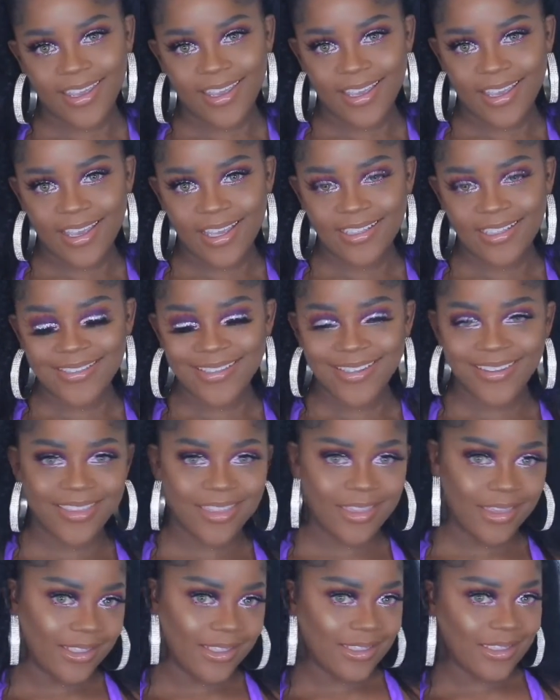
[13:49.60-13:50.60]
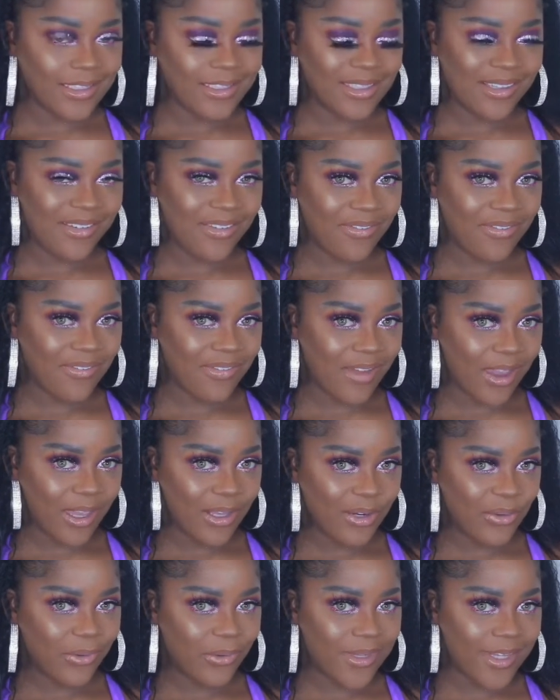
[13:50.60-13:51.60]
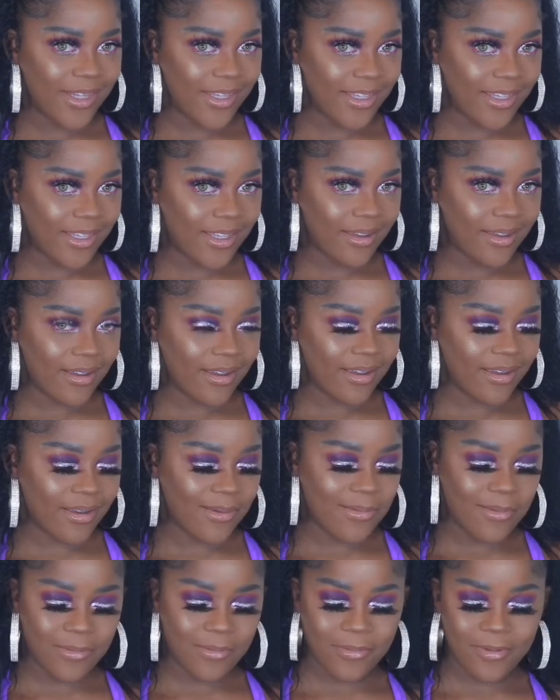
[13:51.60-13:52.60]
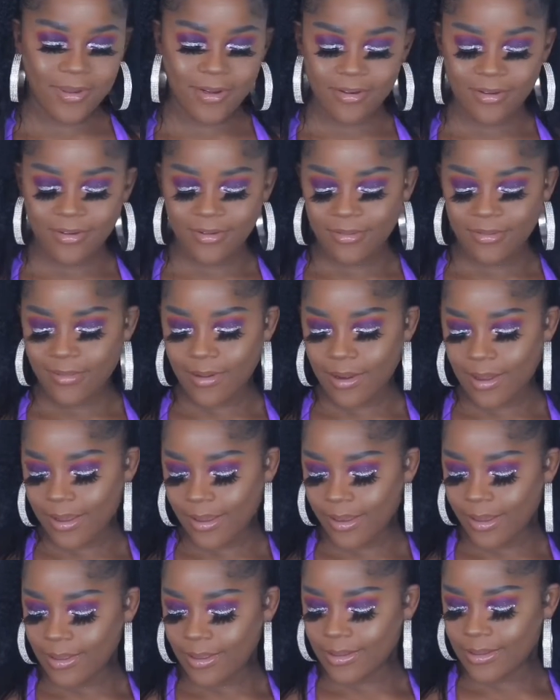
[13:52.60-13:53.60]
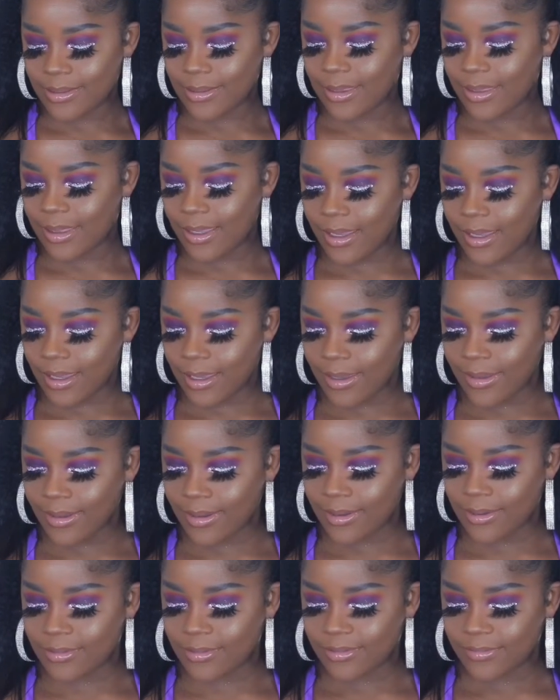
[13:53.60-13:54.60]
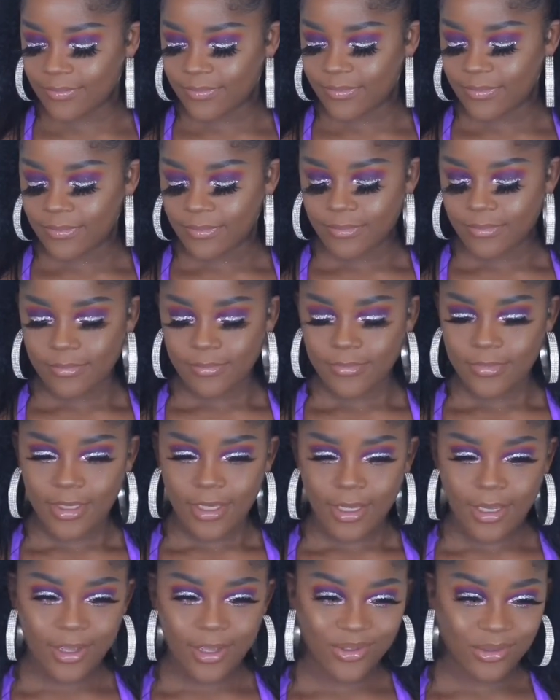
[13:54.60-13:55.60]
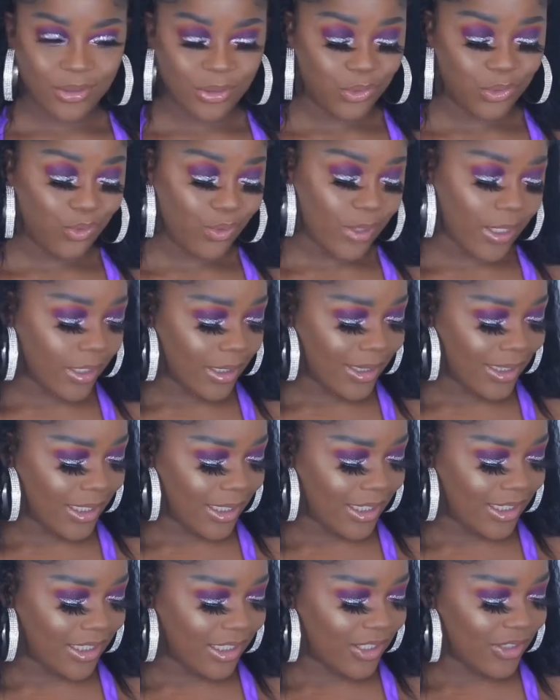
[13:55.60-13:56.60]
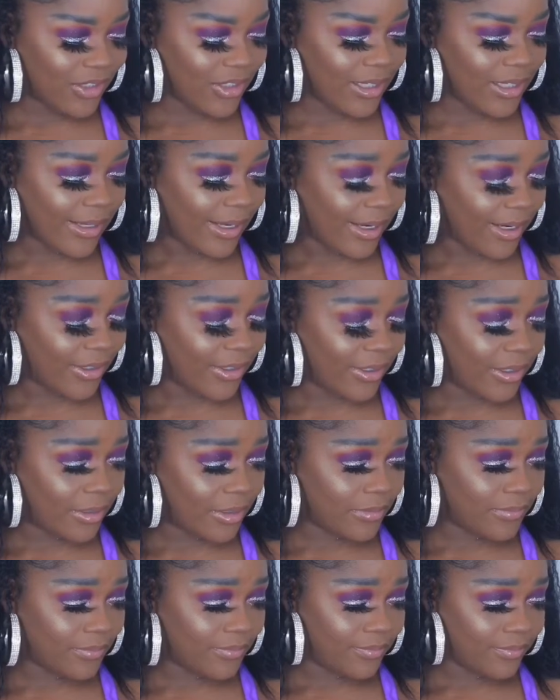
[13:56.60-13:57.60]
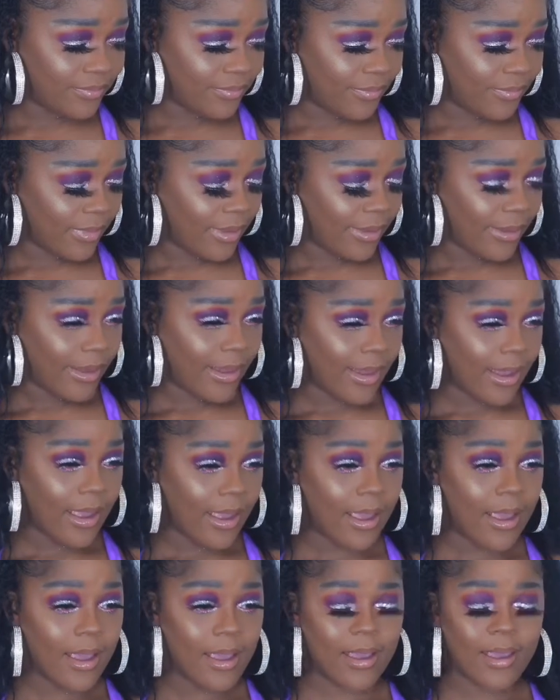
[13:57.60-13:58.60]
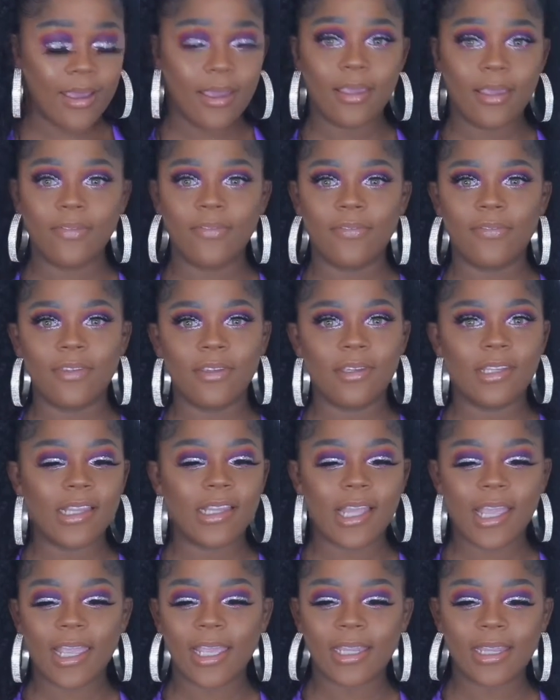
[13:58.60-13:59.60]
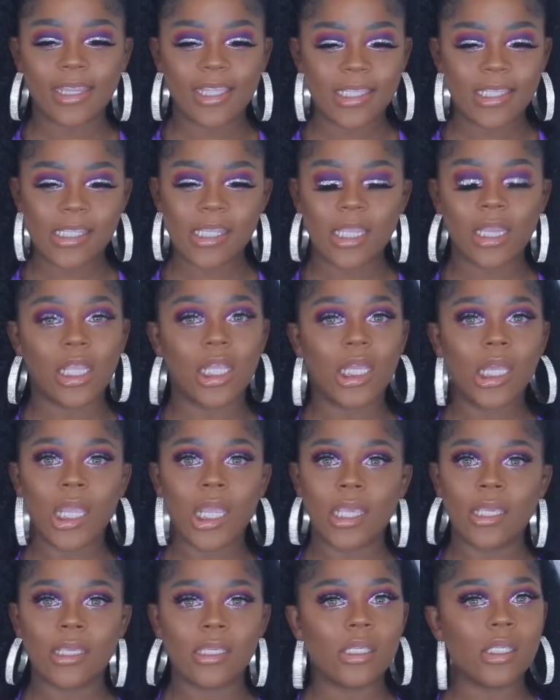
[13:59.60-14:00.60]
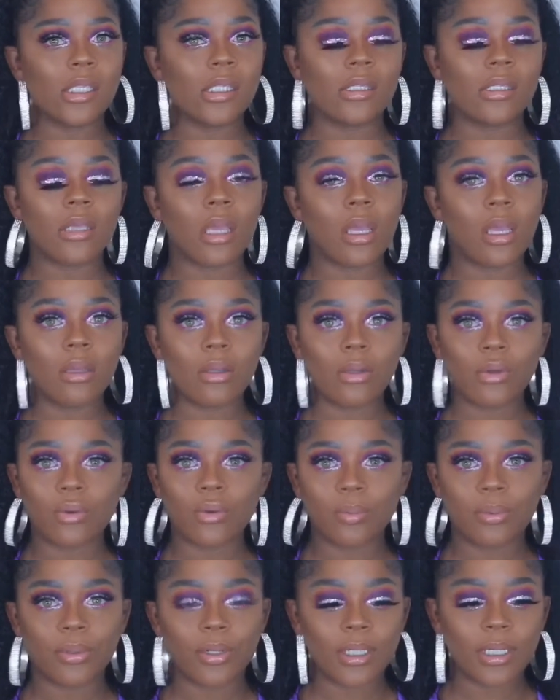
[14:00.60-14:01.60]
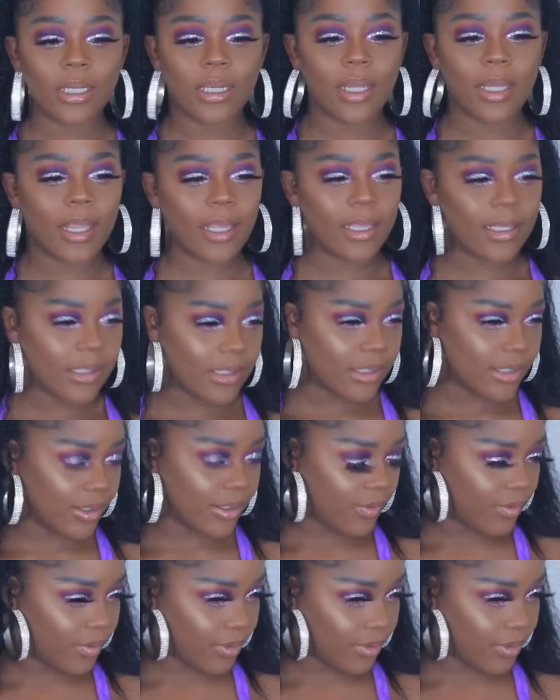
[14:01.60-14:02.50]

guys, so this is the final look. What do you guys think? How do you like the glitter liner? I feel like this look is so pretty. Like, it's so